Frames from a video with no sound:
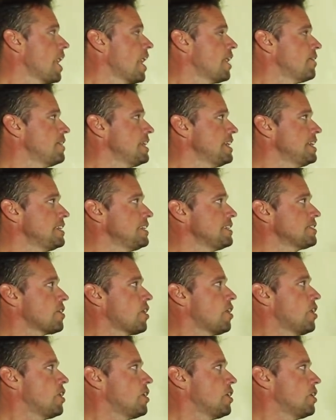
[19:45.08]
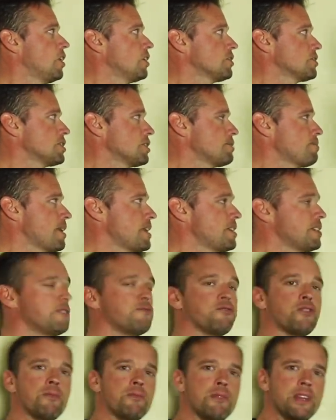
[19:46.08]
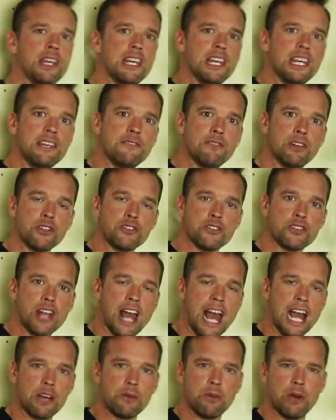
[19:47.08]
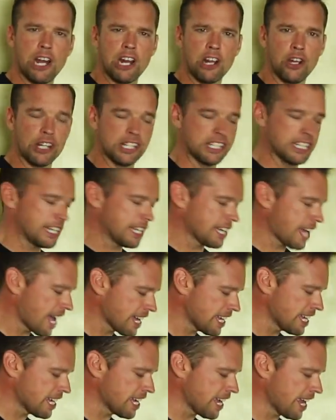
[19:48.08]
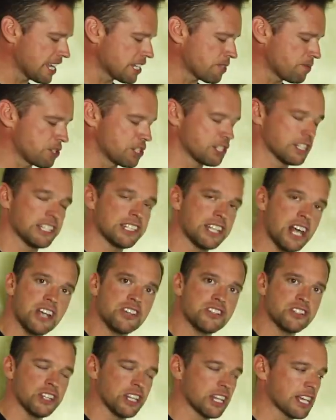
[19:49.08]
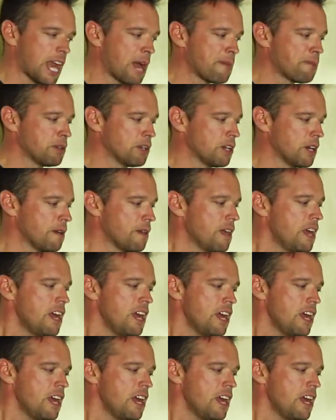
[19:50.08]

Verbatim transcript: and these are suspended from the Evolution Aqua lighting hanging kit which is attached to the cabinet.